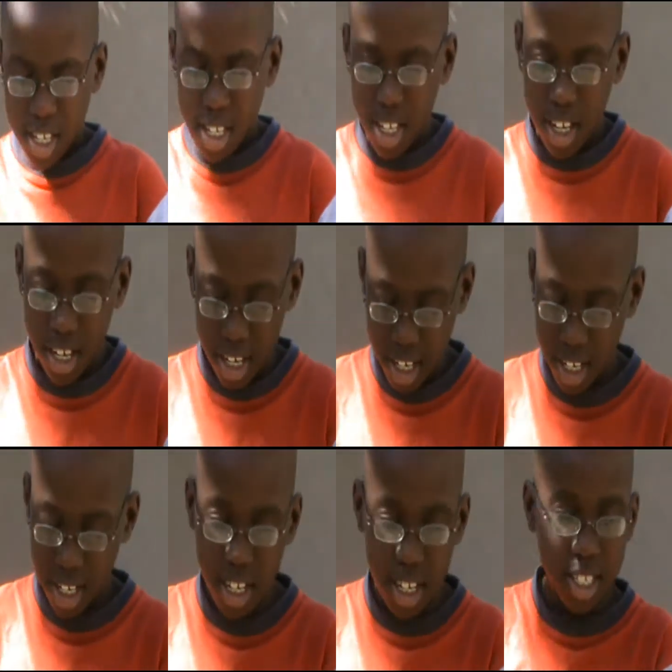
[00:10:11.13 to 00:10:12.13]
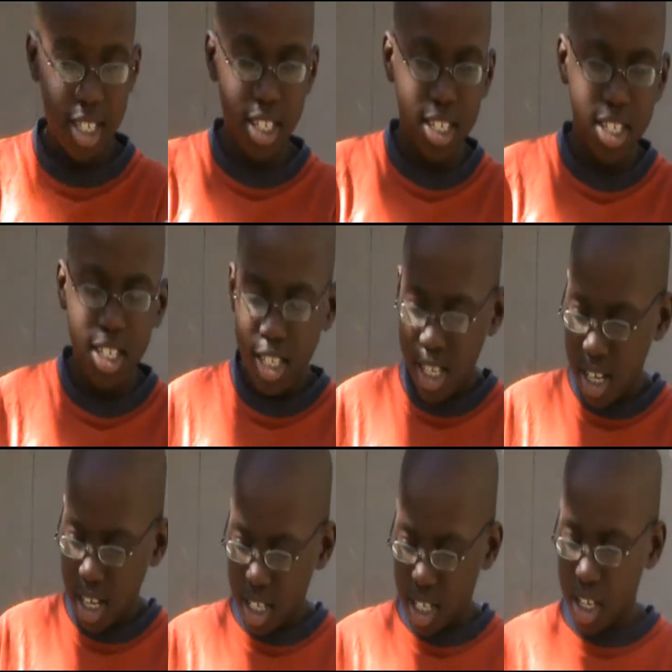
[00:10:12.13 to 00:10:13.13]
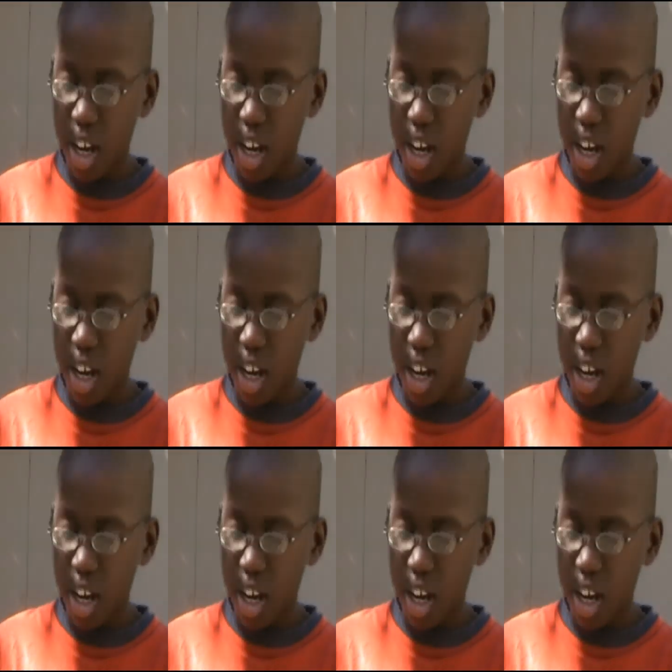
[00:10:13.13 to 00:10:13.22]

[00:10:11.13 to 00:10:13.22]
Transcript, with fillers: and because it's just the start